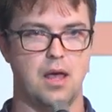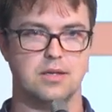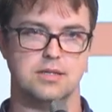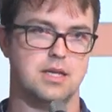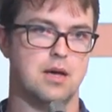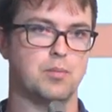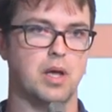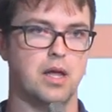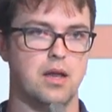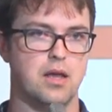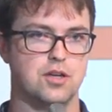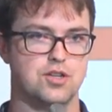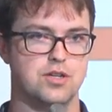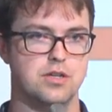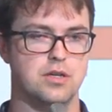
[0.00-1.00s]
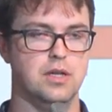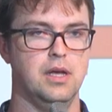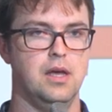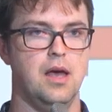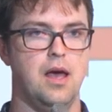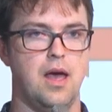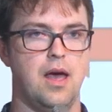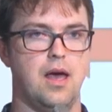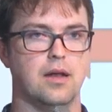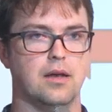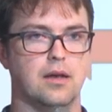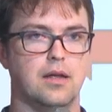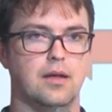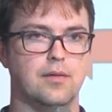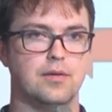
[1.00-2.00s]
some connection
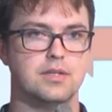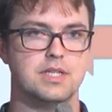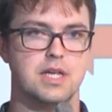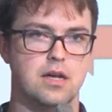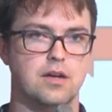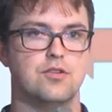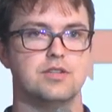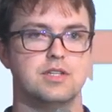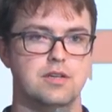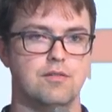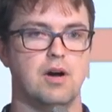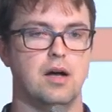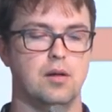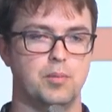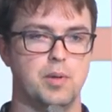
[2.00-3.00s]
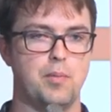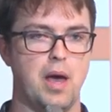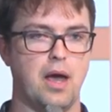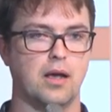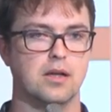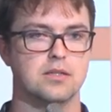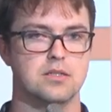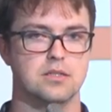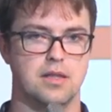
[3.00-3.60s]
and send and receive ILP packets.